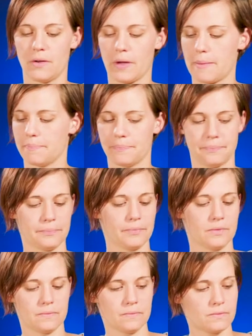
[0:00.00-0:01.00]
Okay,
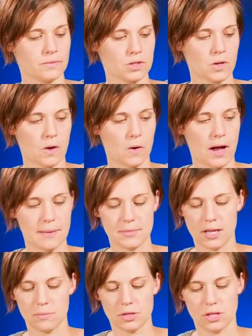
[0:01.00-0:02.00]
so
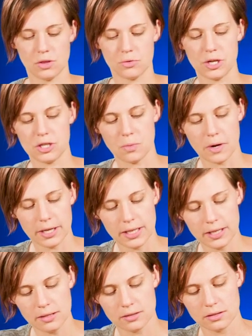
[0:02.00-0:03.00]
I'm done with the
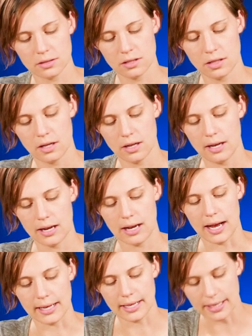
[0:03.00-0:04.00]
320.
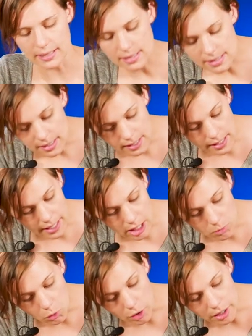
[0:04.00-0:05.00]
I can't see
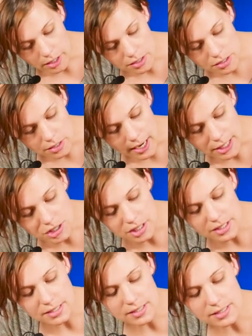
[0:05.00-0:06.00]
any more
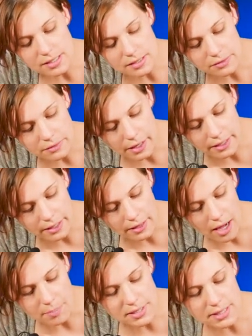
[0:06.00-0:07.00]
scratches running
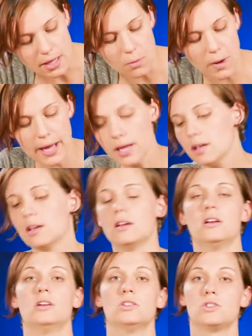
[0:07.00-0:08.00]
the opposite way.
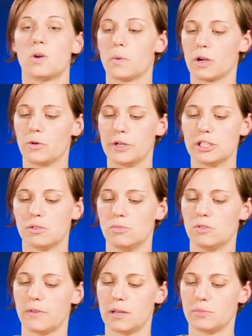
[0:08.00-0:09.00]
So we're going to
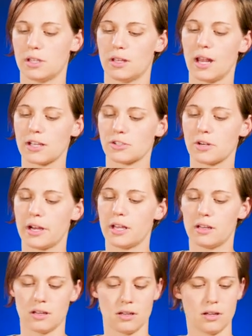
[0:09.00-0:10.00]
move up to the next
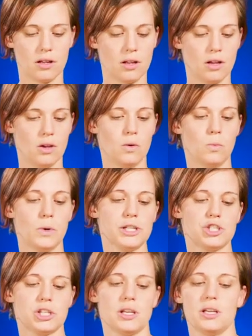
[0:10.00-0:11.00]
grit,
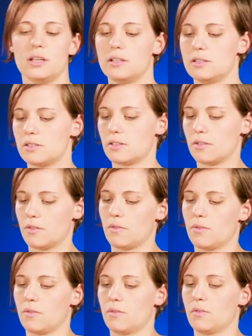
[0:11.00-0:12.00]
which is
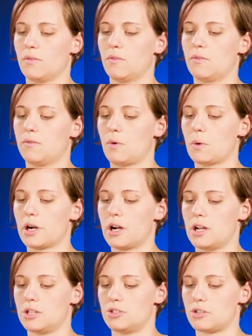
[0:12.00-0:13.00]

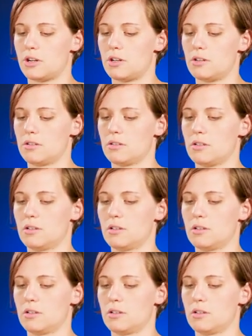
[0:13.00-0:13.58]
400.